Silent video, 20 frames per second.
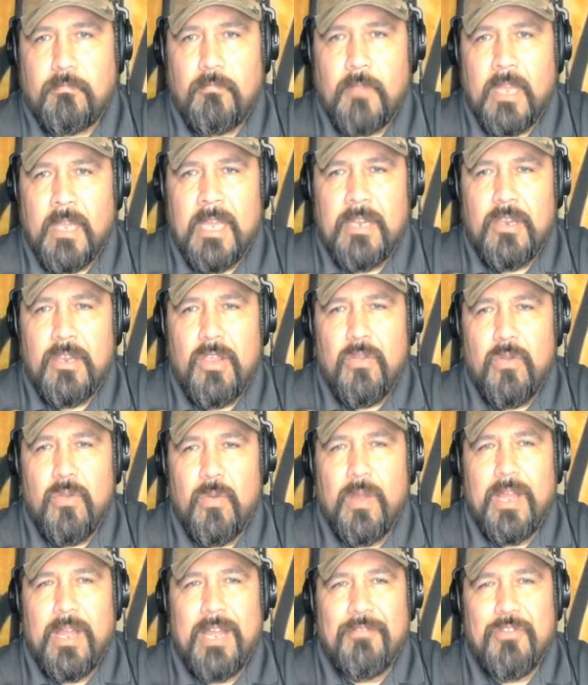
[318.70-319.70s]
And
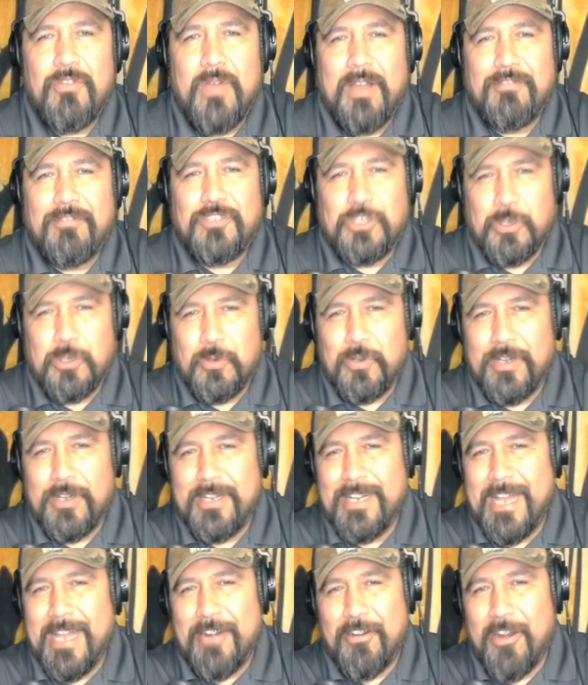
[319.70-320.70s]
if you have
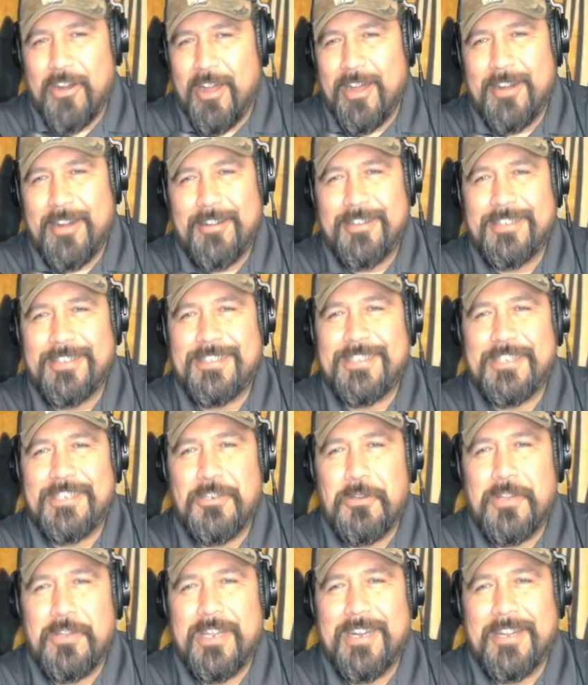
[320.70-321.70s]
children that are otters,
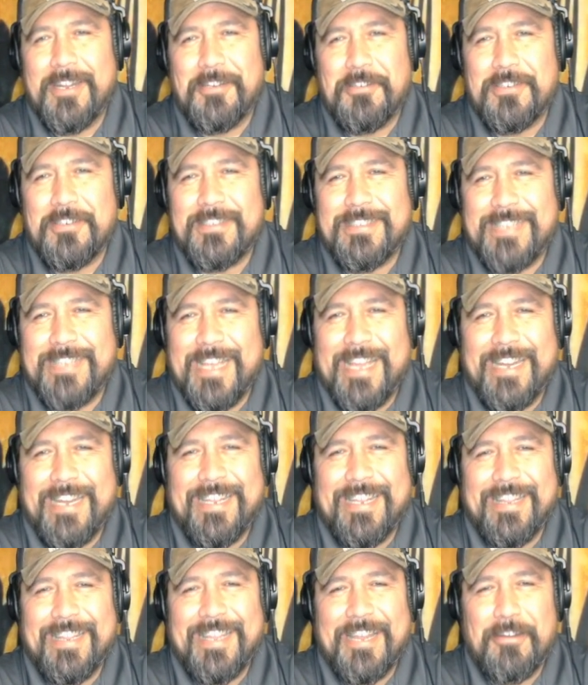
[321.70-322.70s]
you can understand
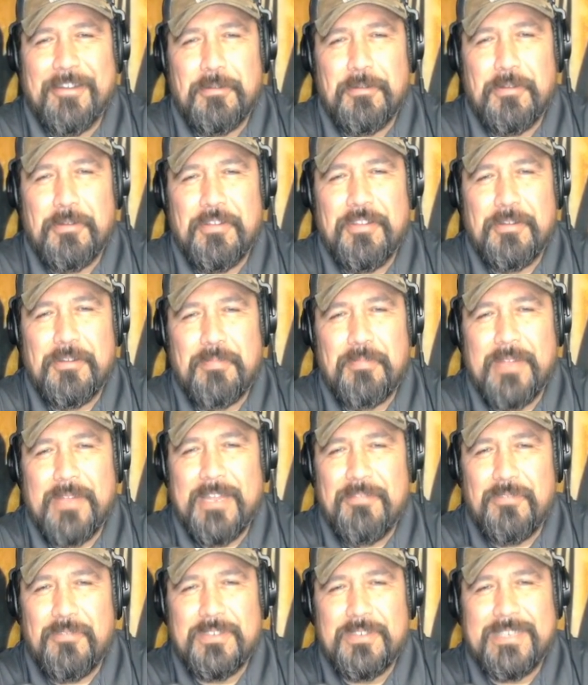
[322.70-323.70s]
it. They're
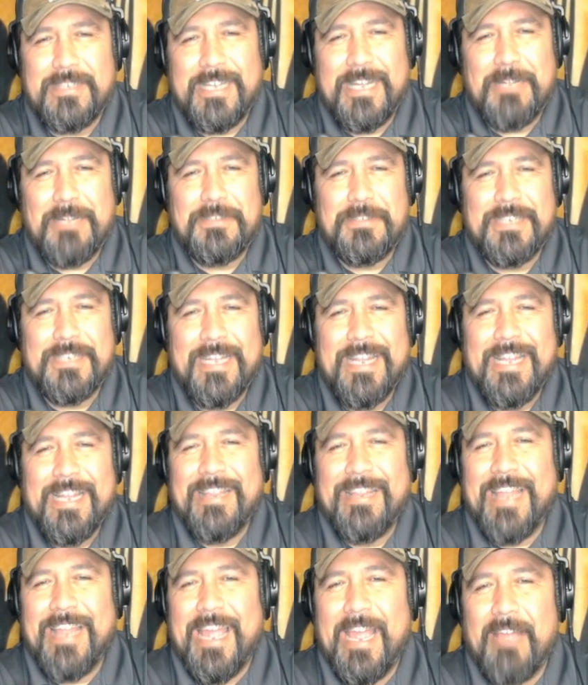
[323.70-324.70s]
playful types.
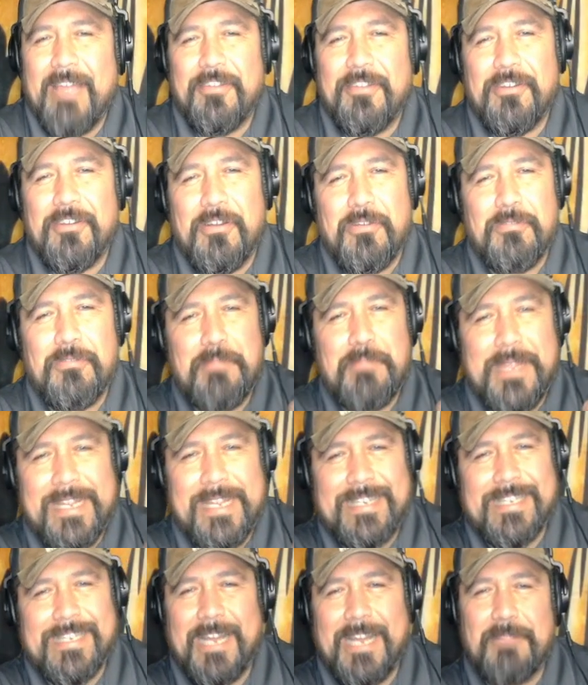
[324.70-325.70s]
They have their own
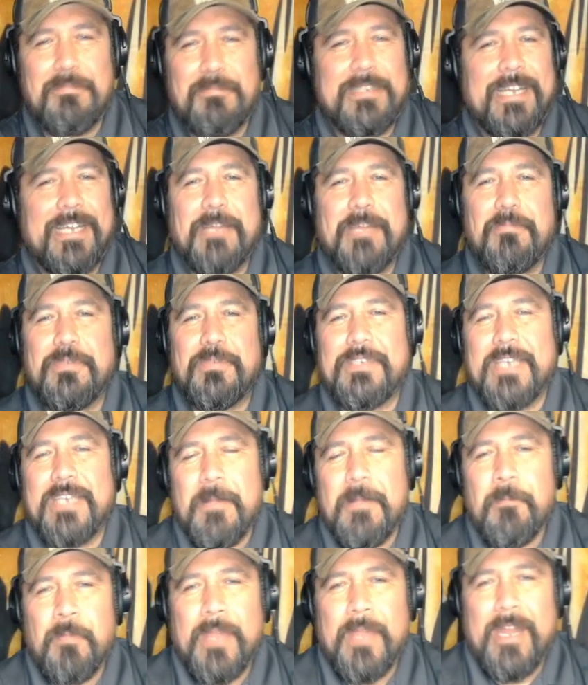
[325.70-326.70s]
me time types.
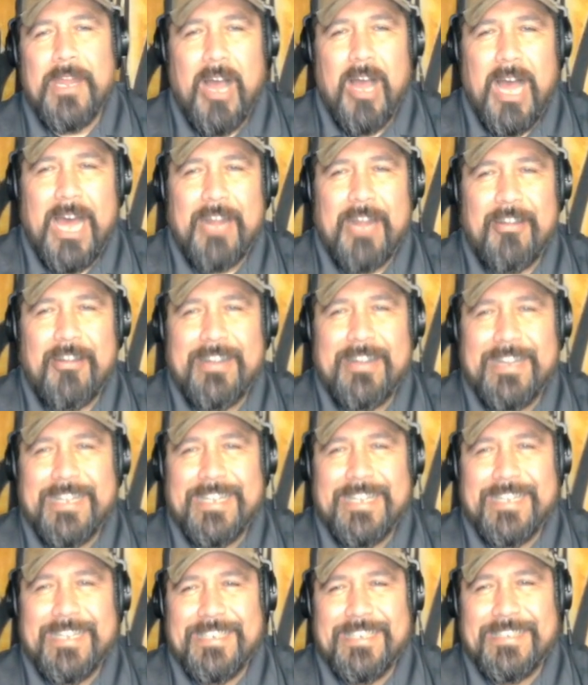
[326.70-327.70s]
An otter
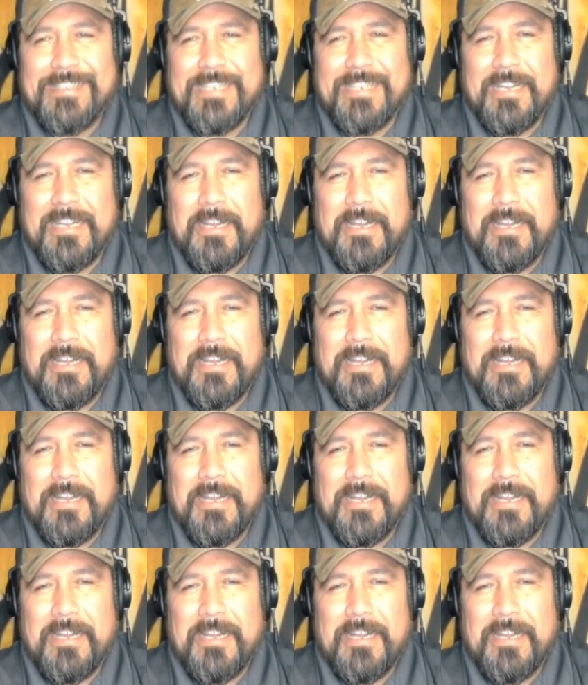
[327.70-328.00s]
is